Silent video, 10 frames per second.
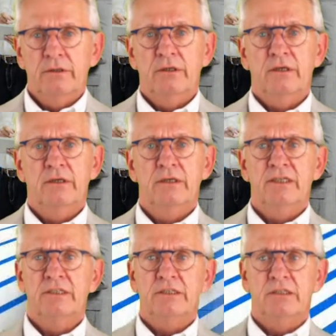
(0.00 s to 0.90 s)

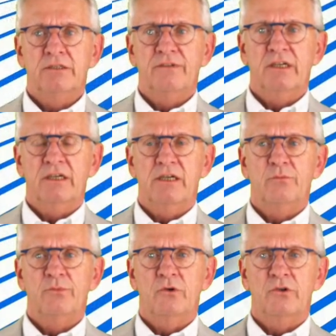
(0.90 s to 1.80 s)
is very
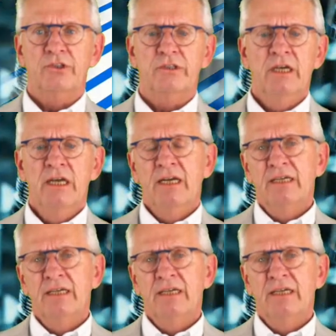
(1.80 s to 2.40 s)
important.